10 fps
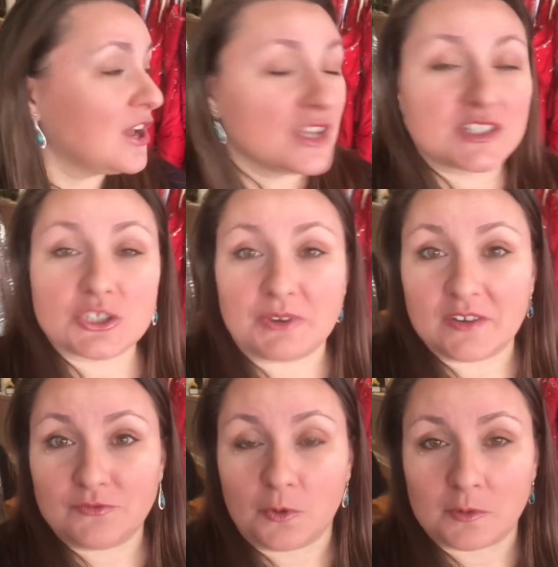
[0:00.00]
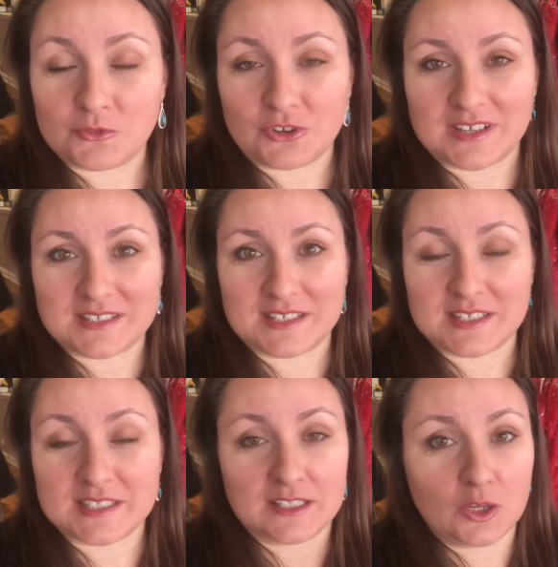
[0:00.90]
straight form dresses,
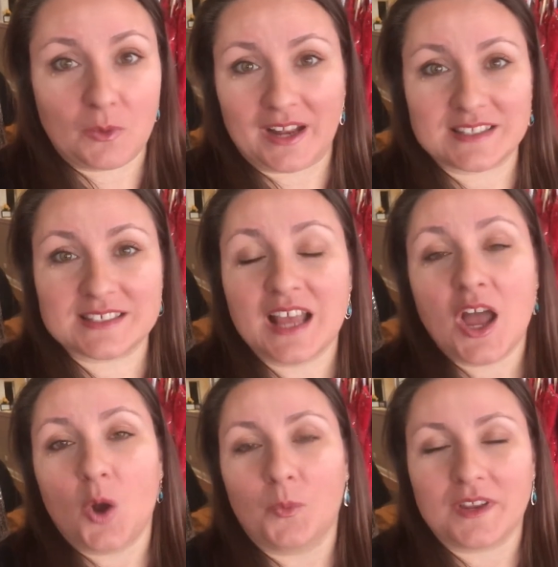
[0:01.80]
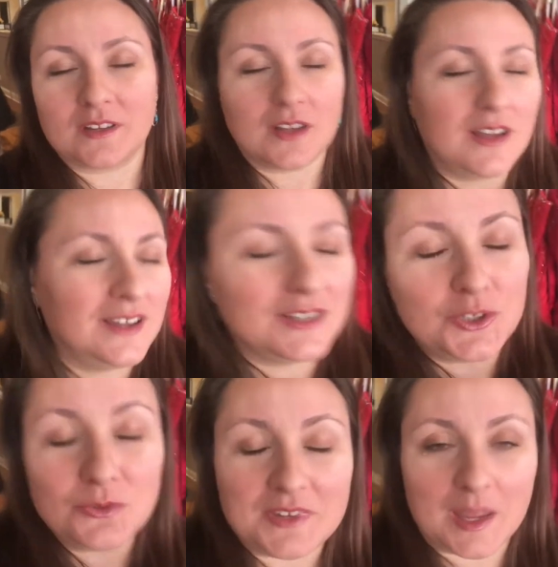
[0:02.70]
silhouettes,
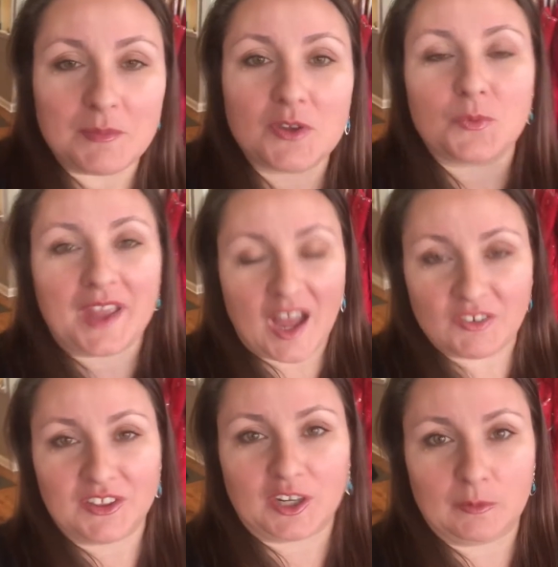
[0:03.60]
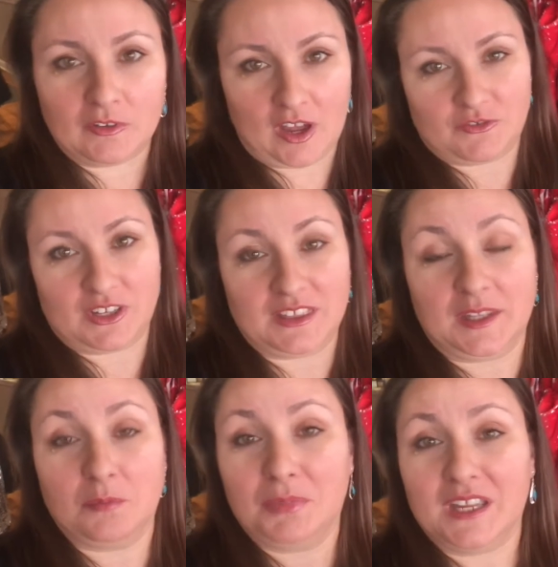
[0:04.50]
you name it, we have a little bit of
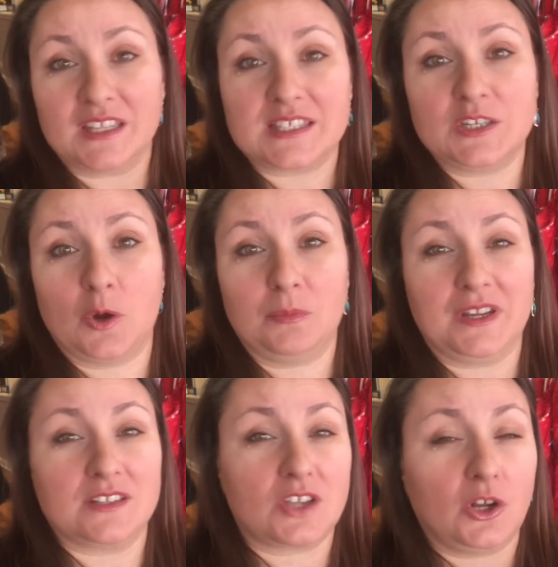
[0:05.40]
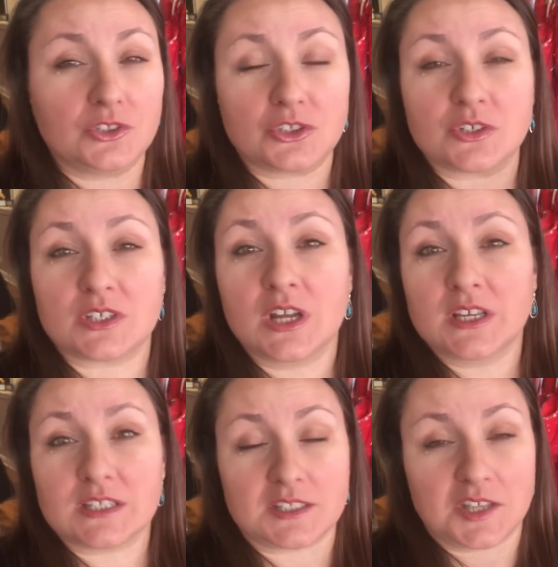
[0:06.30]
everything. Beads, no beads, halters,
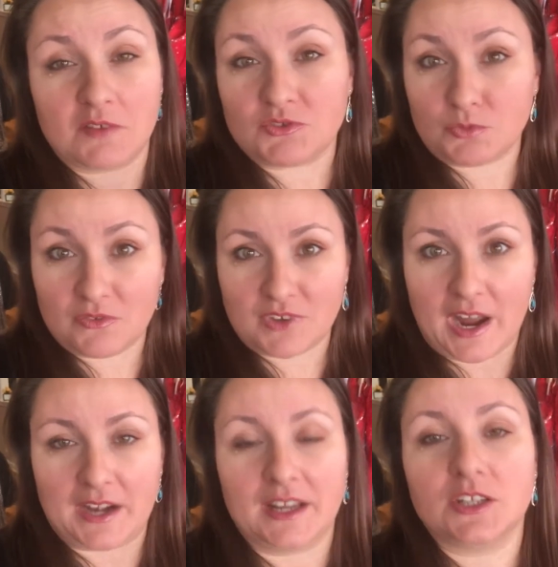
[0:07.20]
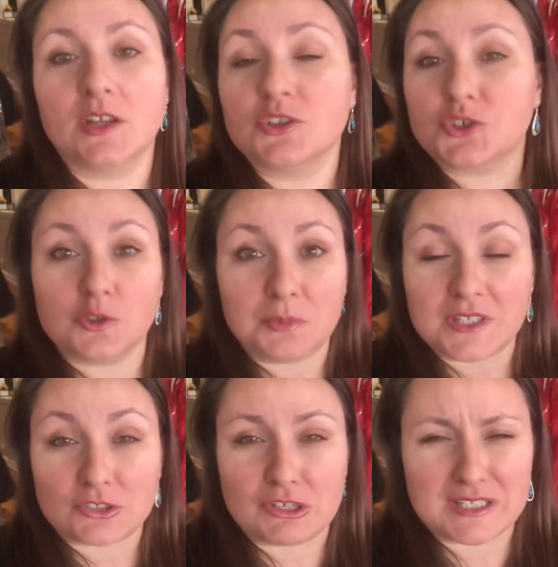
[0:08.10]
sleeves, we've got it.
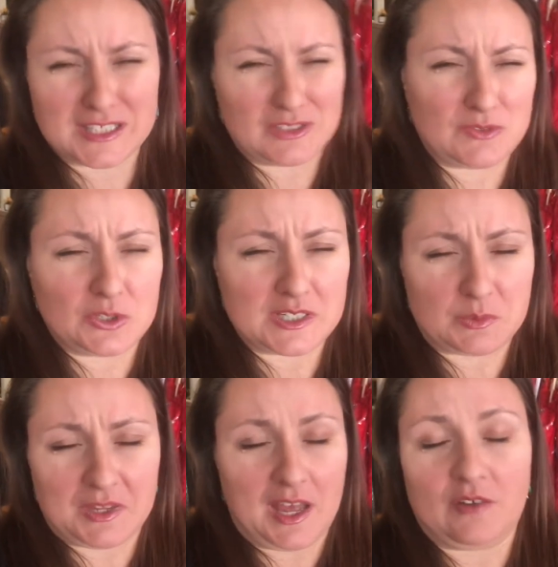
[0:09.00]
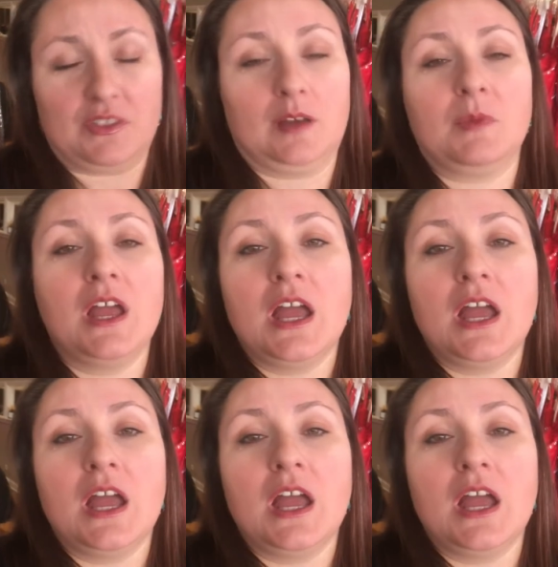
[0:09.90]
Two-piece dresses, of course we have them.